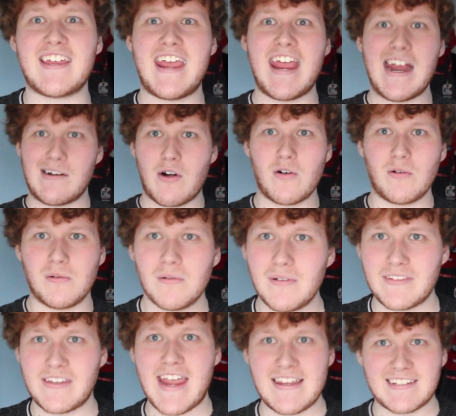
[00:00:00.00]
hero
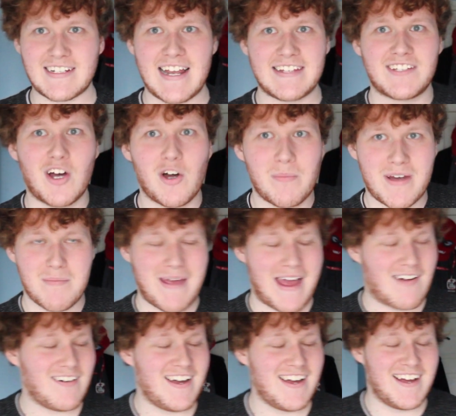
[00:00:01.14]
the S-Class told me
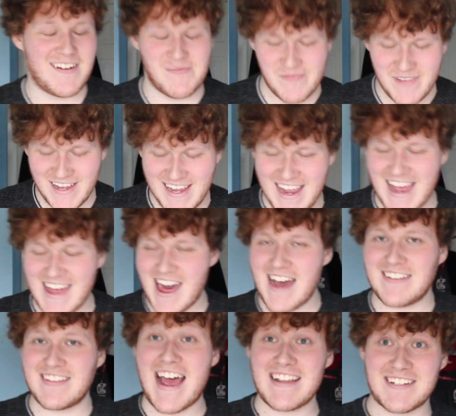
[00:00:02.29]
about. And
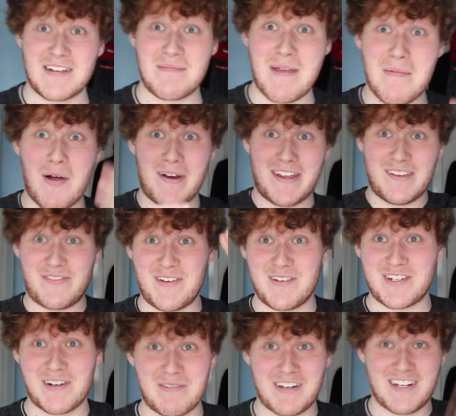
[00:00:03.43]
that's going to be a moment in the
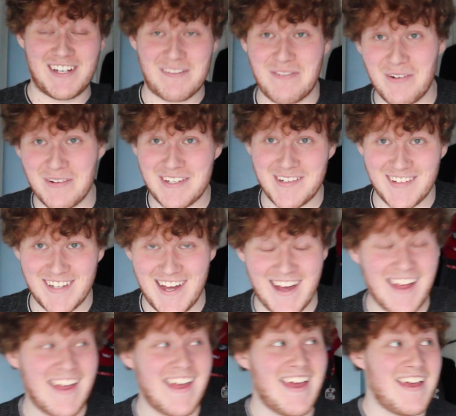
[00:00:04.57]
future I'm going to look forward to a
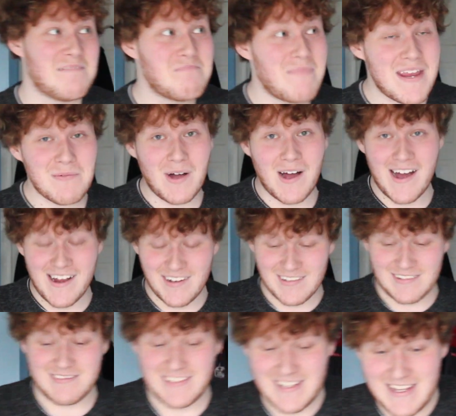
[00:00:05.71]
lot.
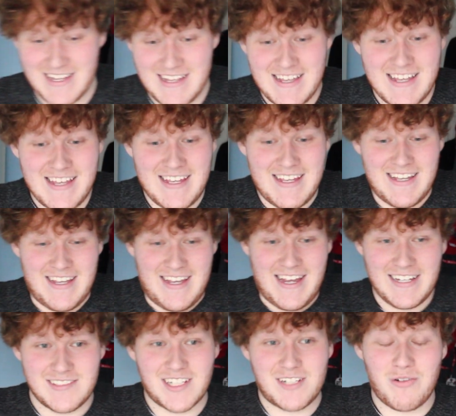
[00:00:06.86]
Meanwhile,
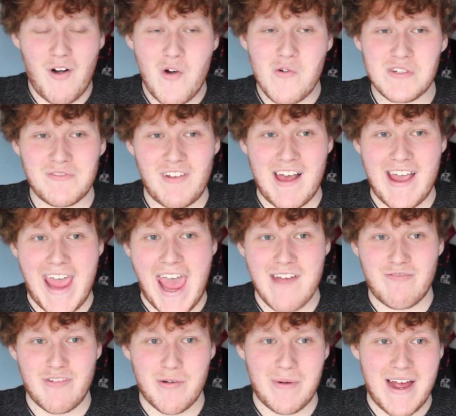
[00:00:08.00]
the crows fly
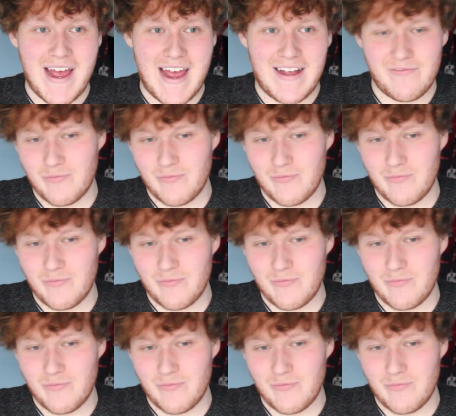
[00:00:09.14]
everywhere,